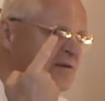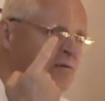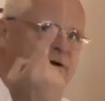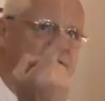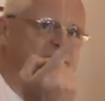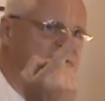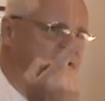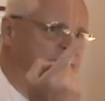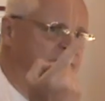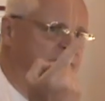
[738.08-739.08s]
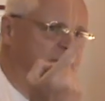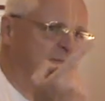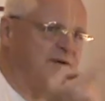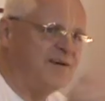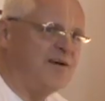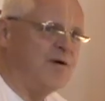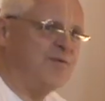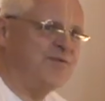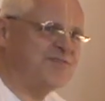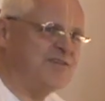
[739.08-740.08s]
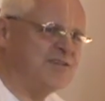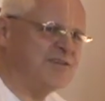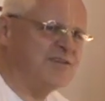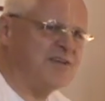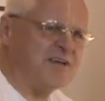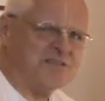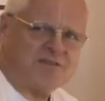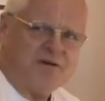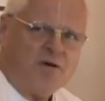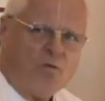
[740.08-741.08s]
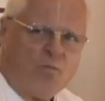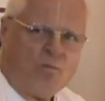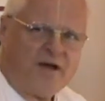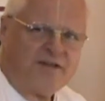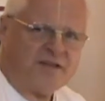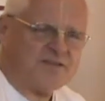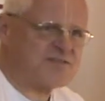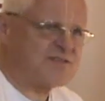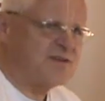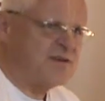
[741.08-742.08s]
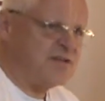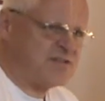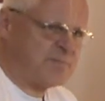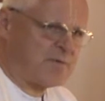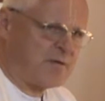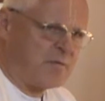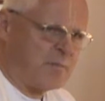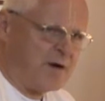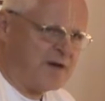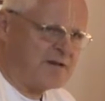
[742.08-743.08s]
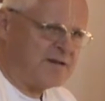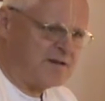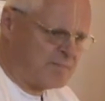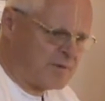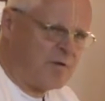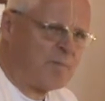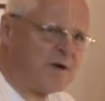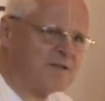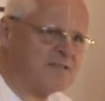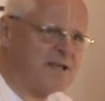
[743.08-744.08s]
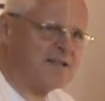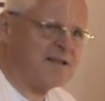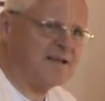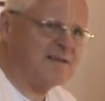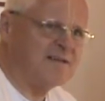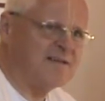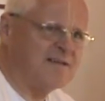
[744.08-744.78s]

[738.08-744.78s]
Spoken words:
know, where is this coming from? Who is teaching this? Why this? Is it Prabhupada? Did Prabhupada say that?